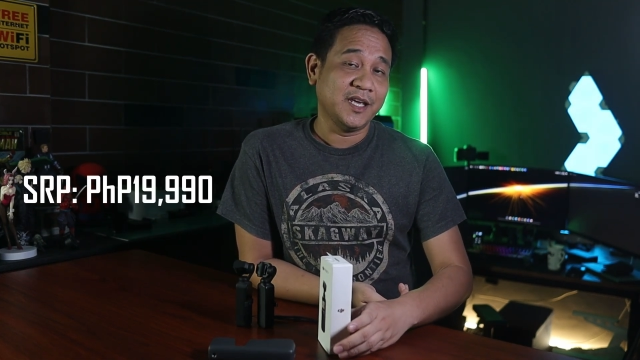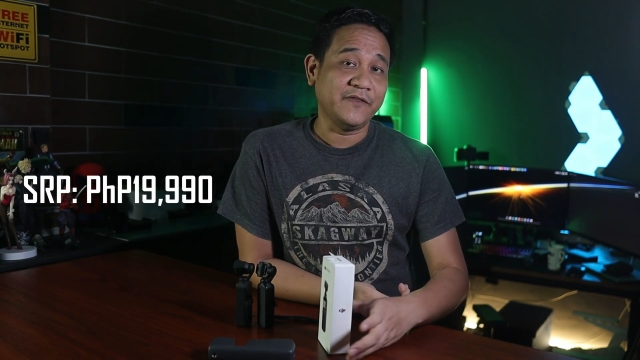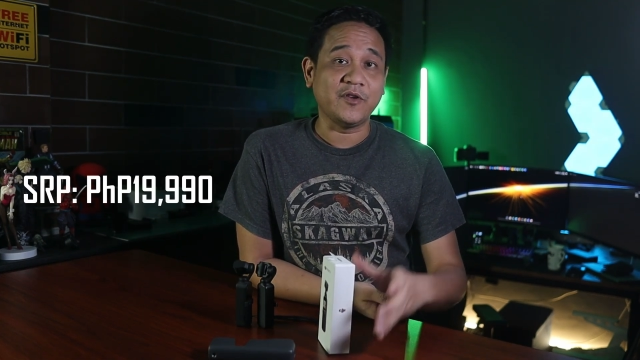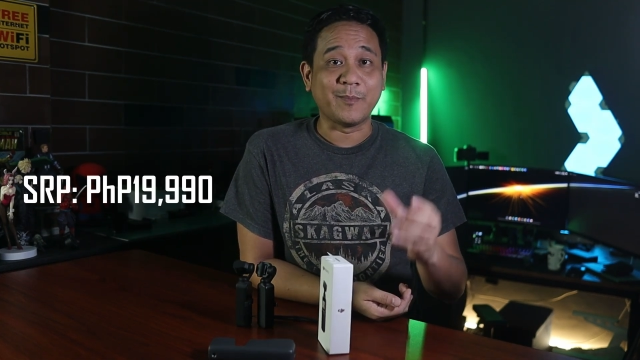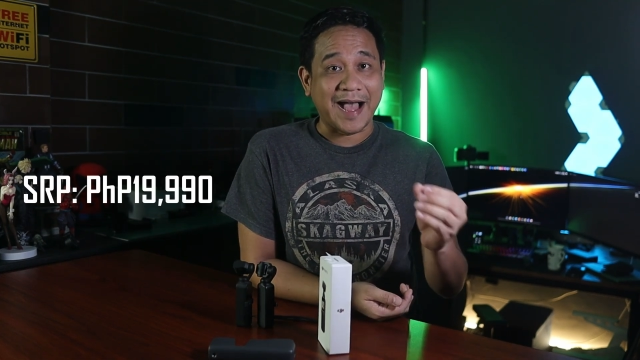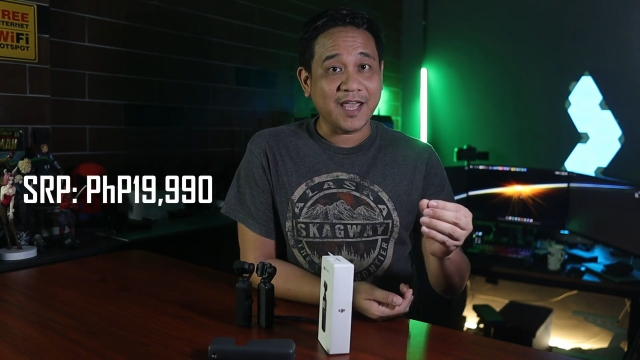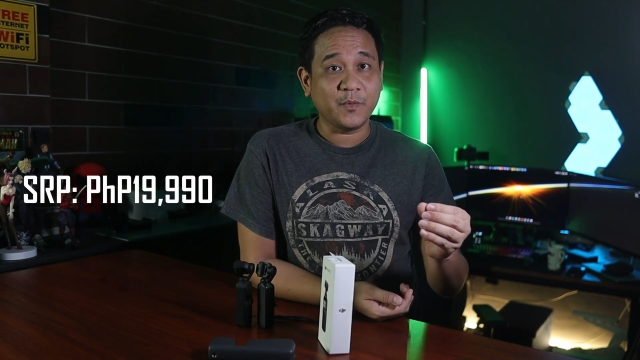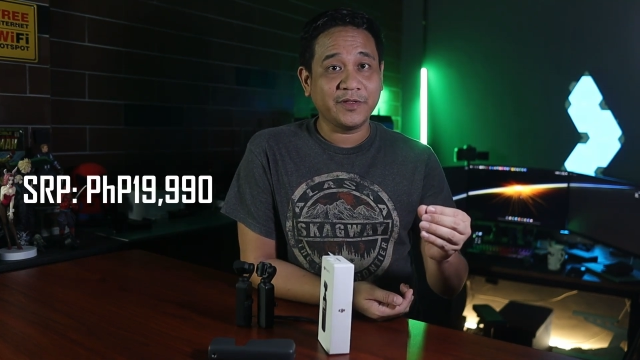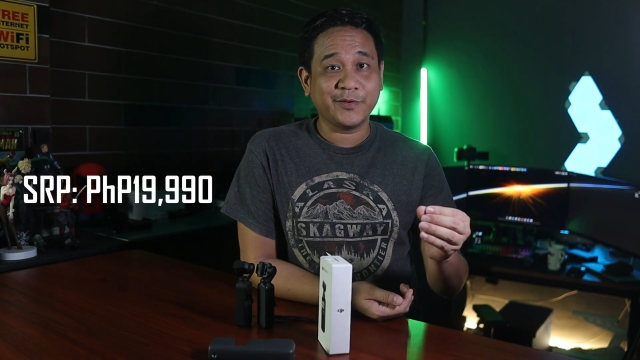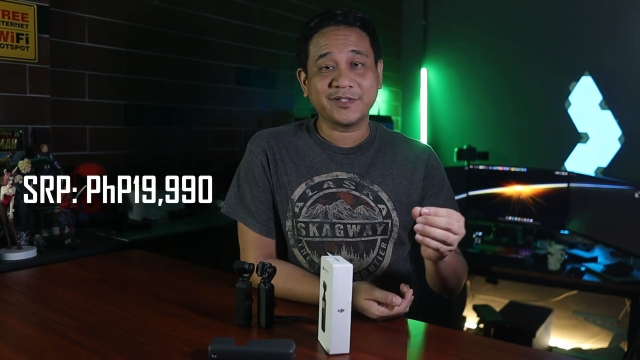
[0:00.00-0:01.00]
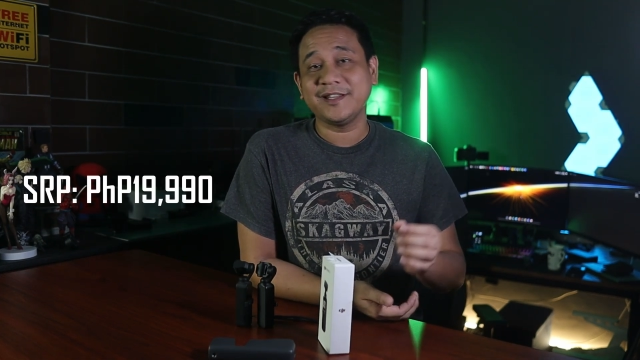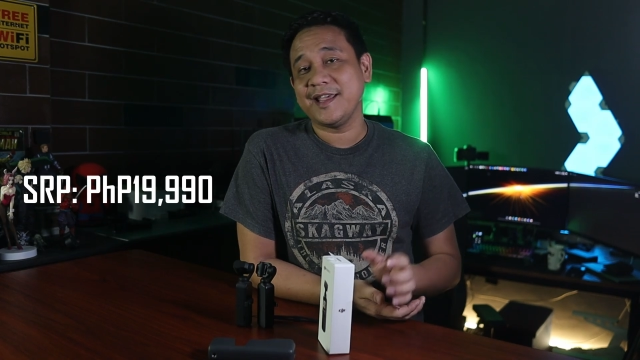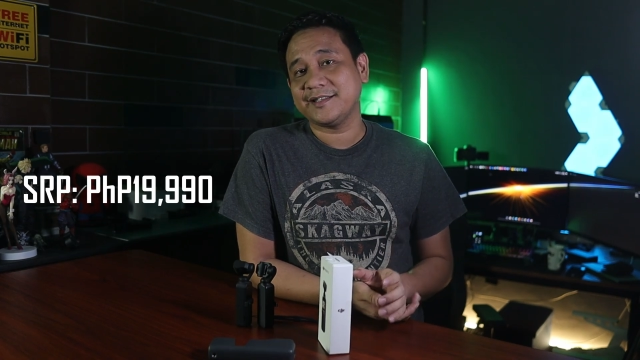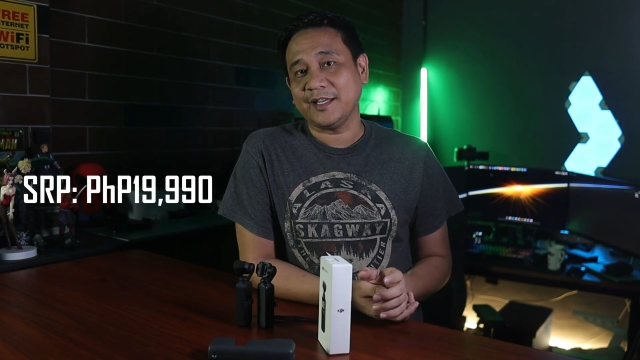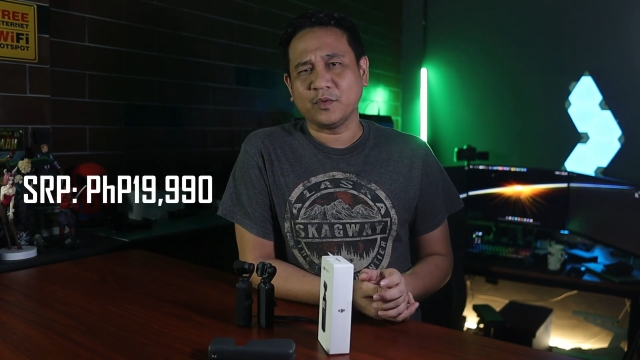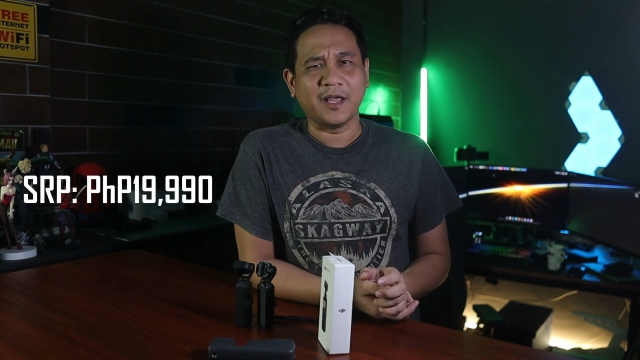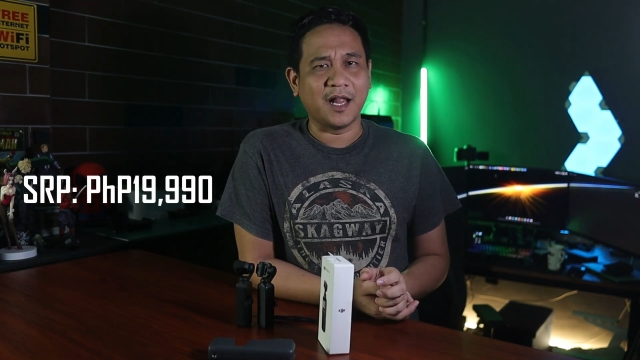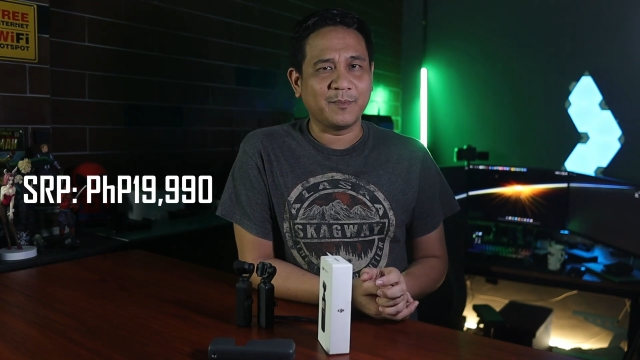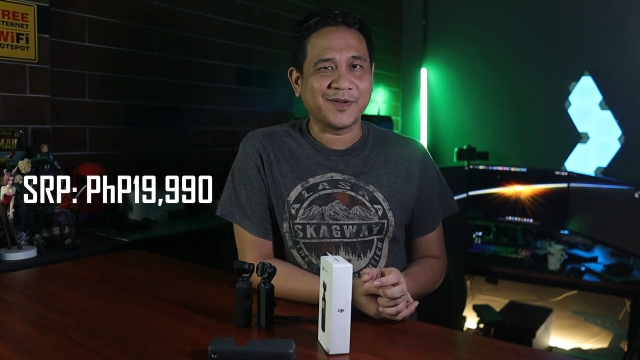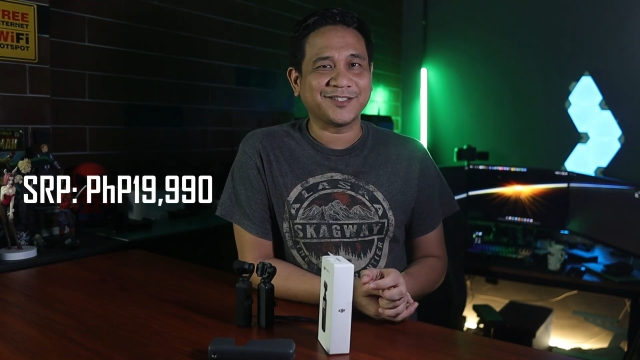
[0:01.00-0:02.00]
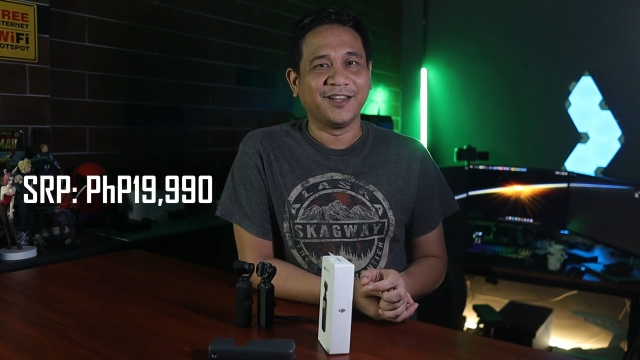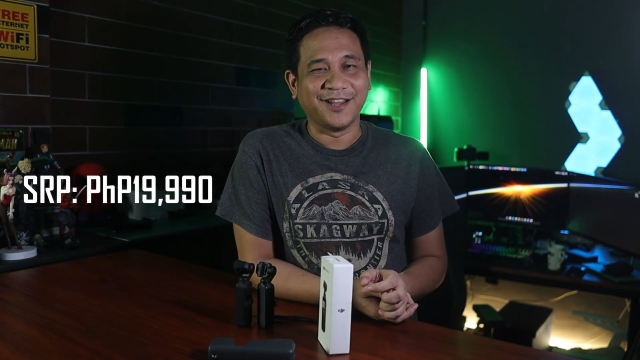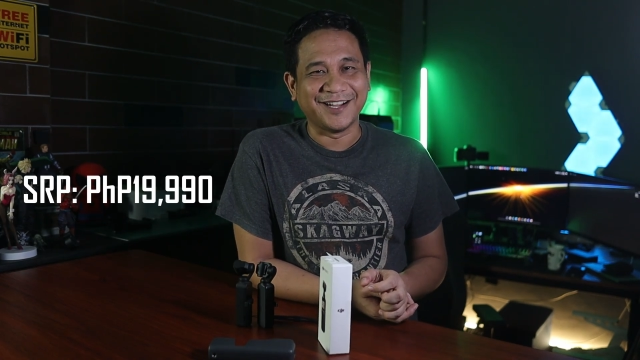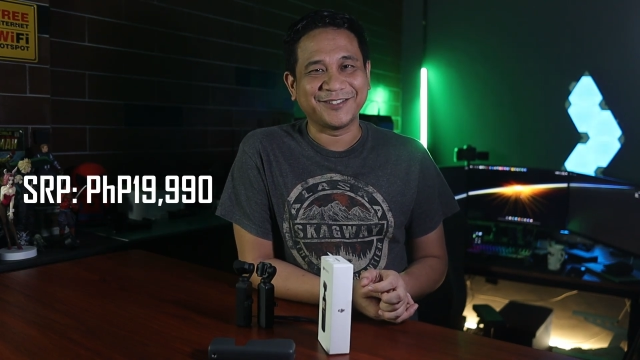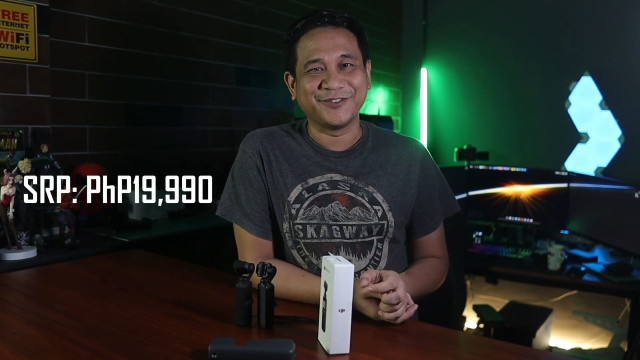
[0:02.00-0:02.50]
If you buy with those links, it will help us a lot